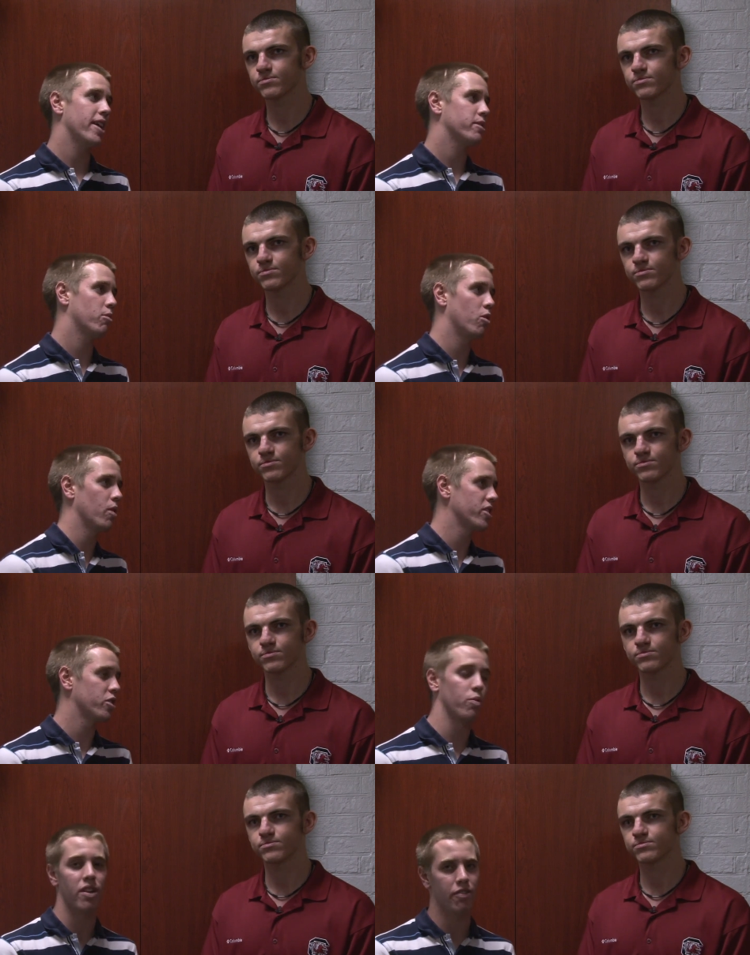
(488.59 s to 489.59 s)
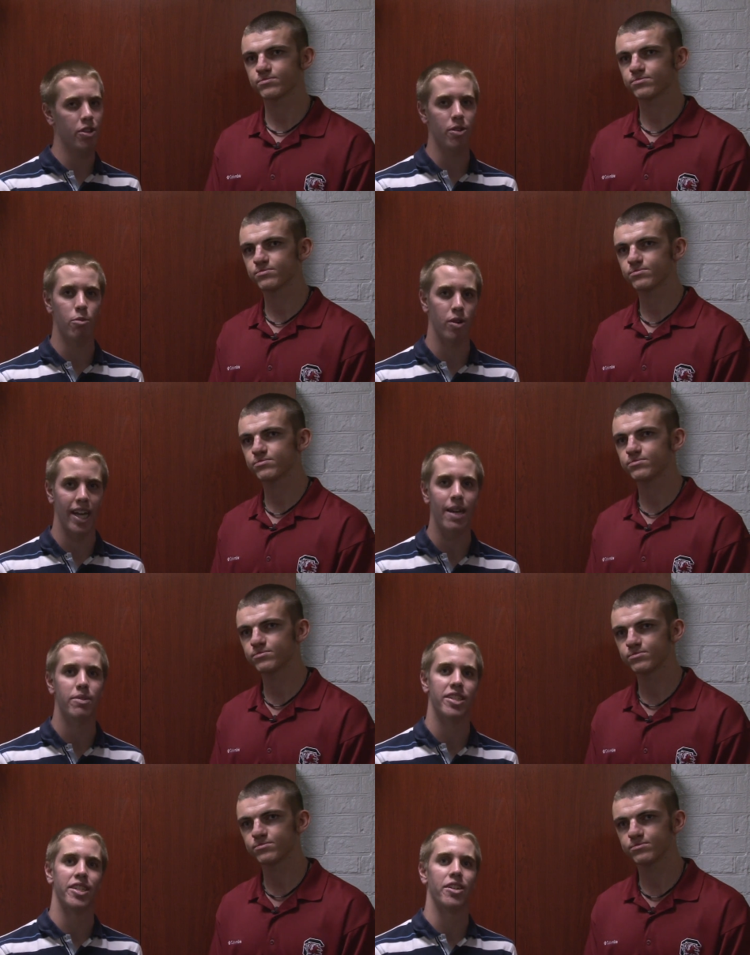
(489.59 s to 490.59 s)
Speaker 1: basketball wants to win a few more
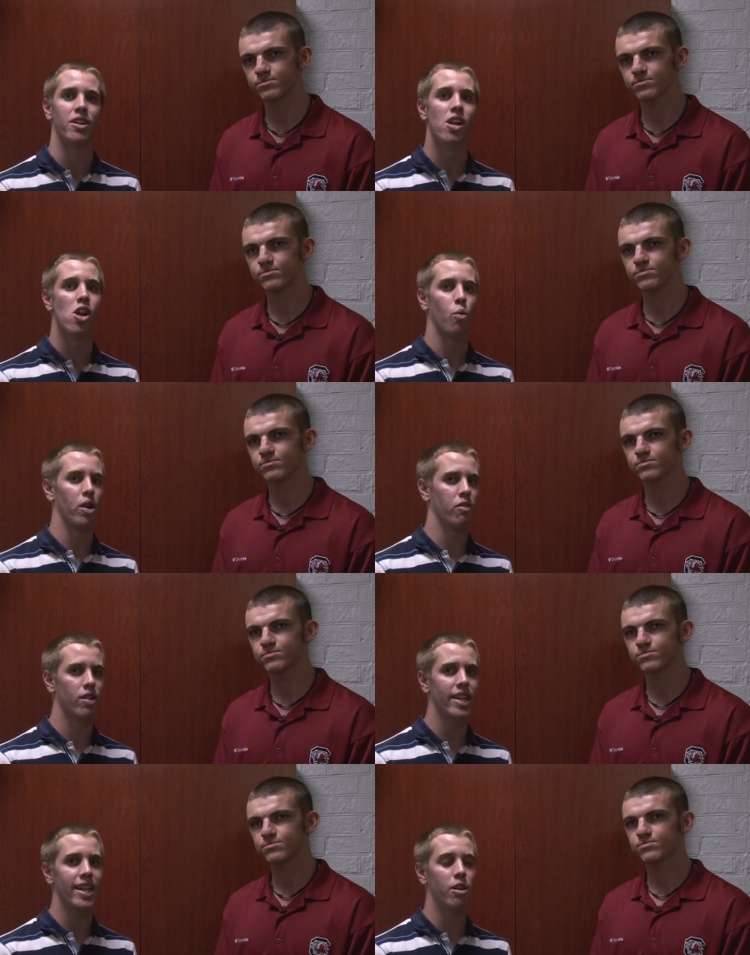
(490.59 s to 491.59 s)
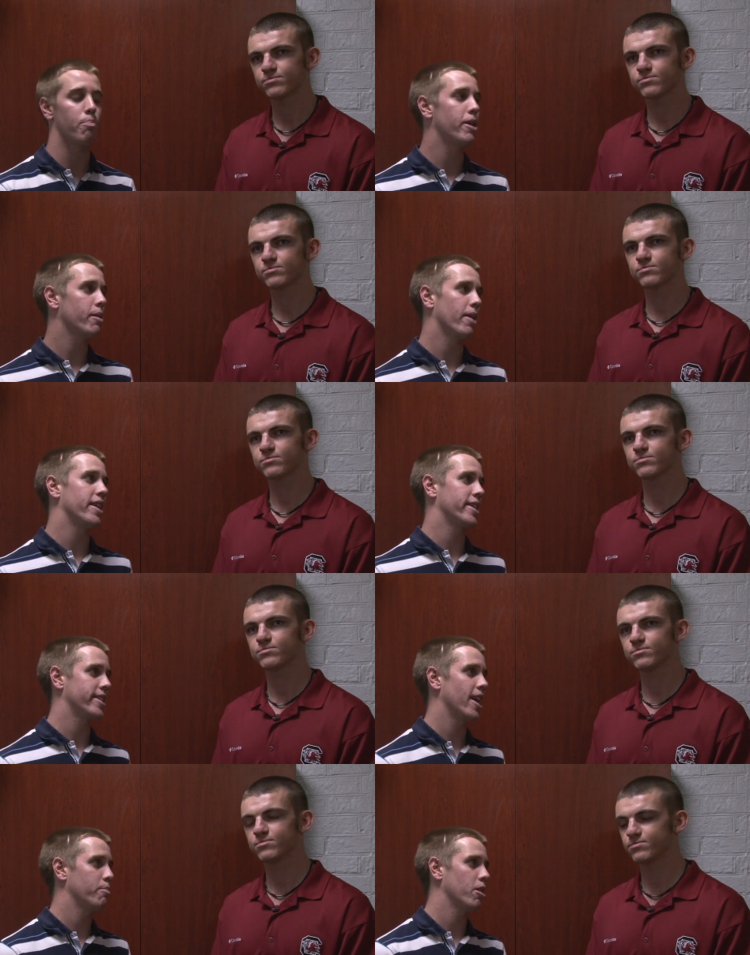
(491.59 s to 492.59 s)
games this year, we're going to really need our big men to
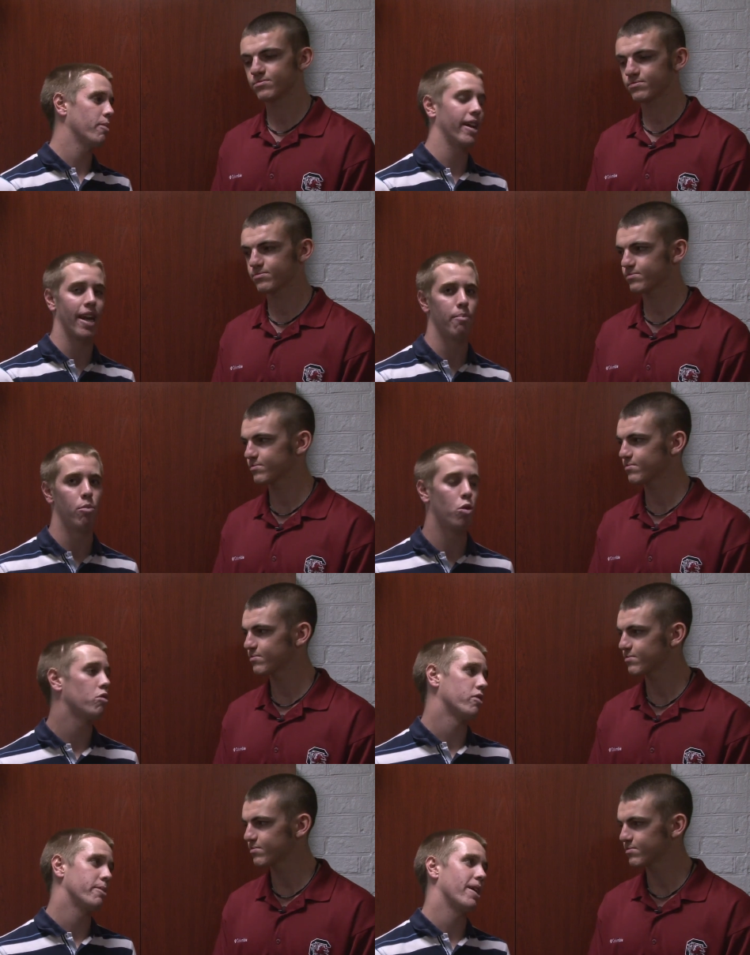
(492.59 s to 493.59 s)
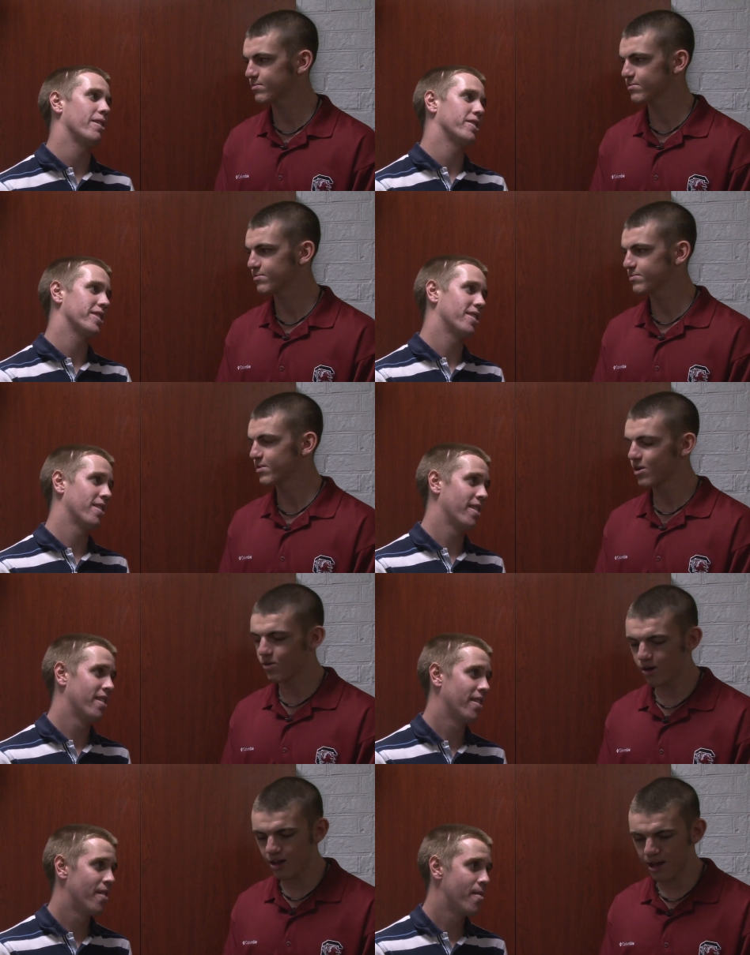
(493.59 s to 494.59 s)
step up and get more rebounds.
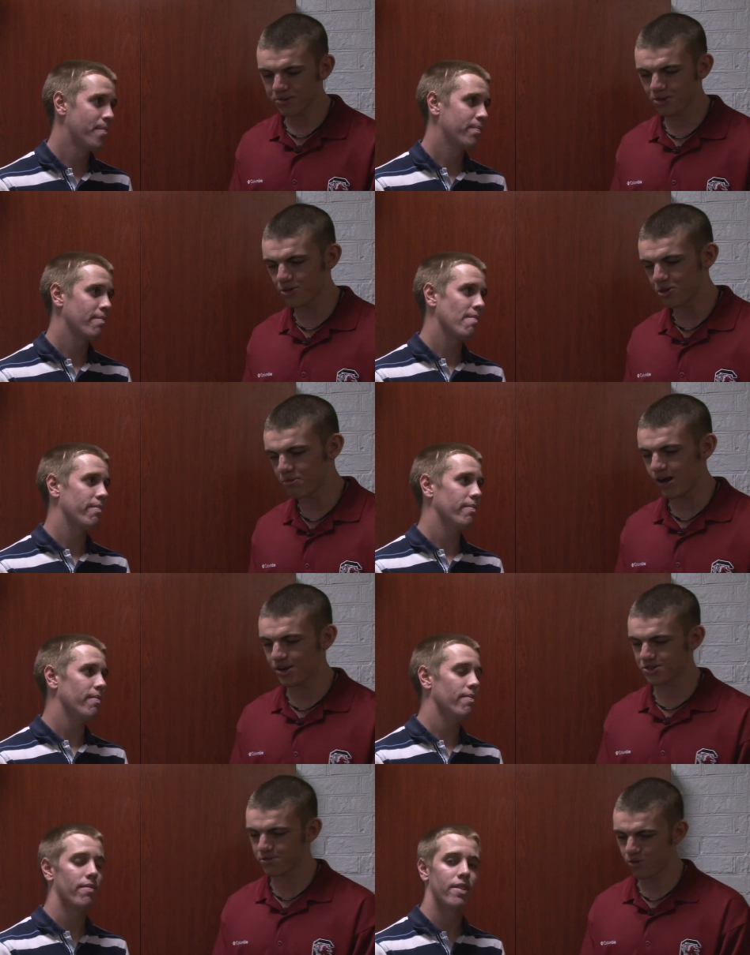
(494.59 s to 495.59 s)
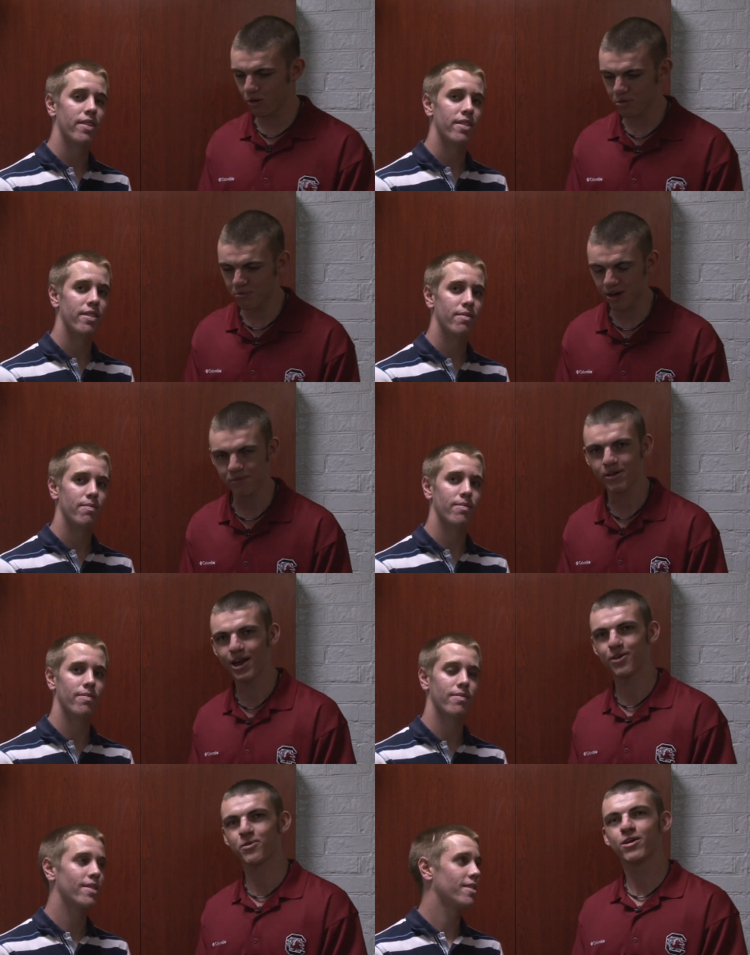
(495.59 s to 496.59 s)
Speaker 2: Well, absolutely, Pat. As a former big
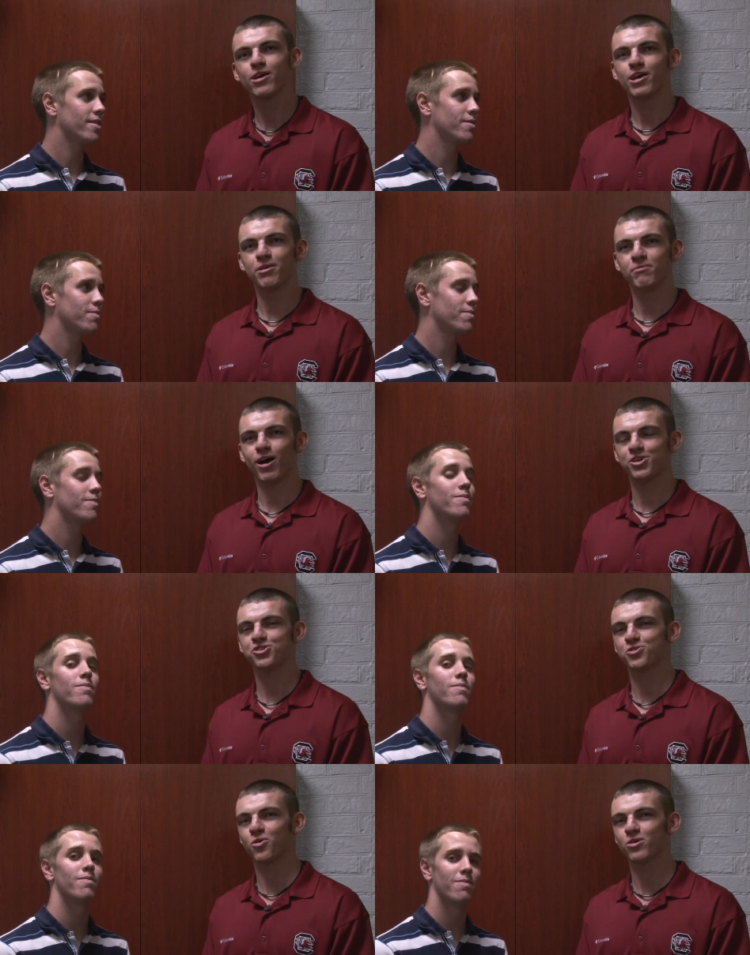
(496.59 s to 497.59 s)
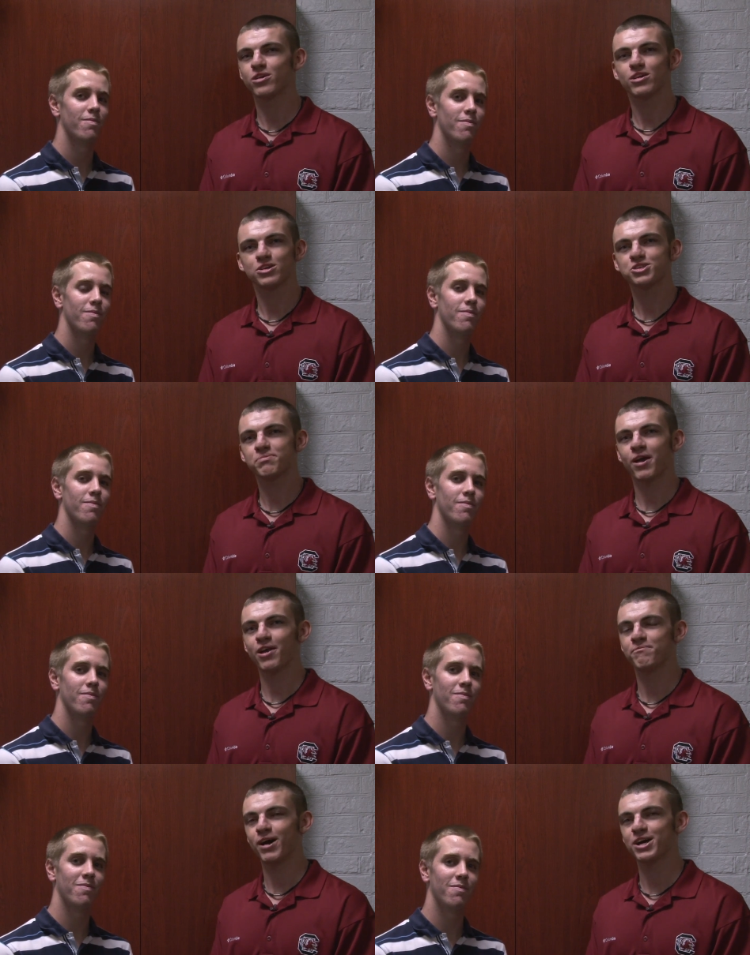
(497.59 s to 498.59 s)
man in my short
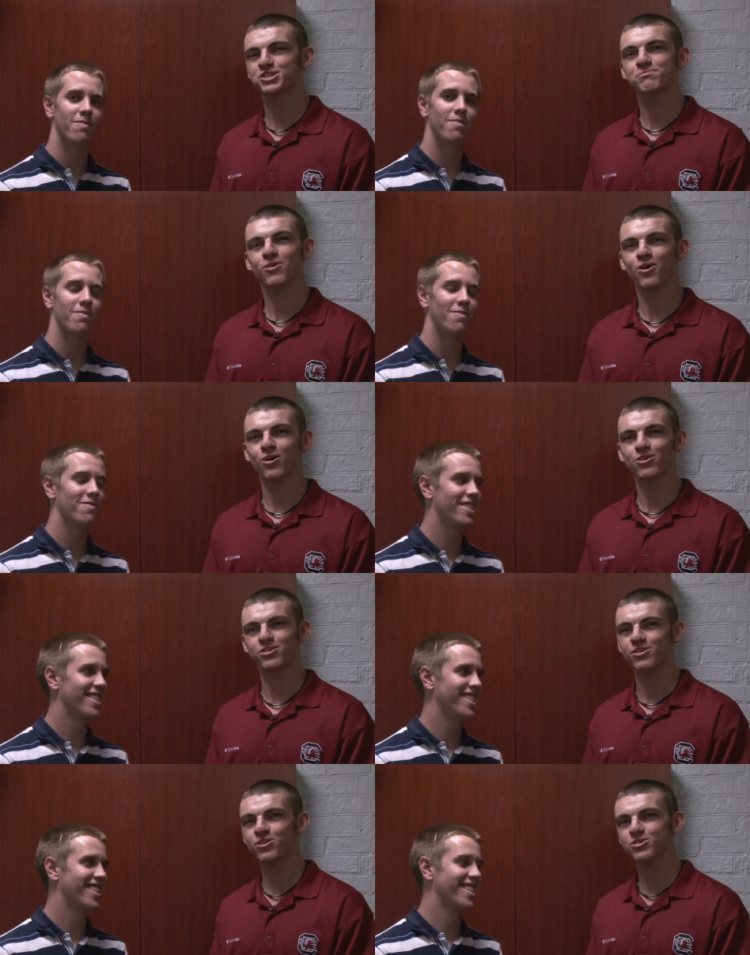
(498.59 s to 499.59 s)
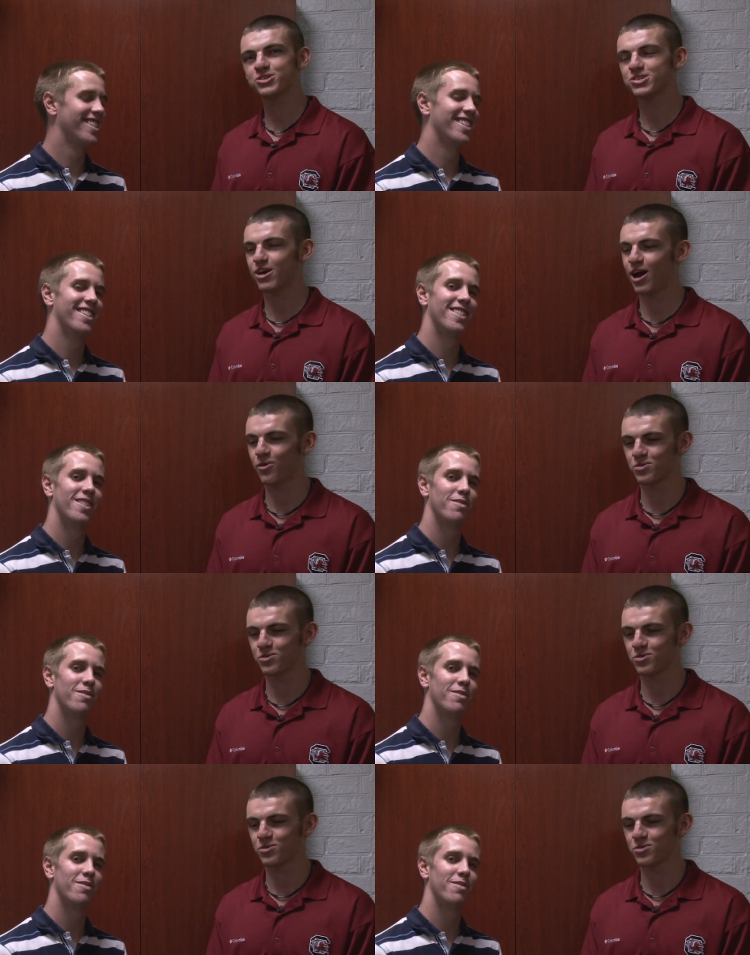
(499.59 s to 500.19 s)
span of basketball years, I